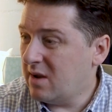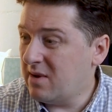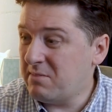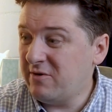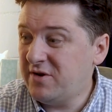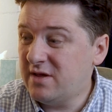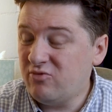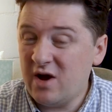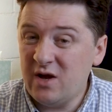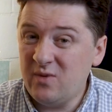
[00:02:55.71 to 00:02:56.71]
When I'm married to the
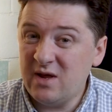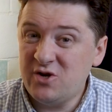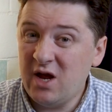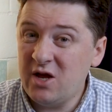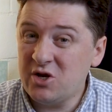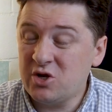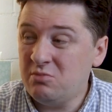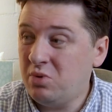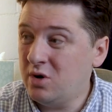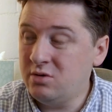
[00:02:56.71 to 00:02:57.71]
brand, will I change at
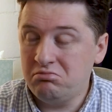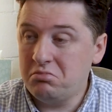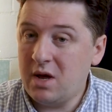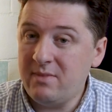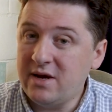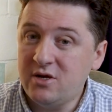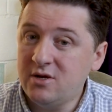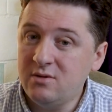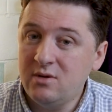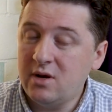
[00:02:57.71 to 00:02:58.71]
some point? I might
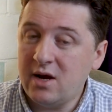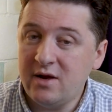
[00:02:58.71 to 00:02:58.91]
do.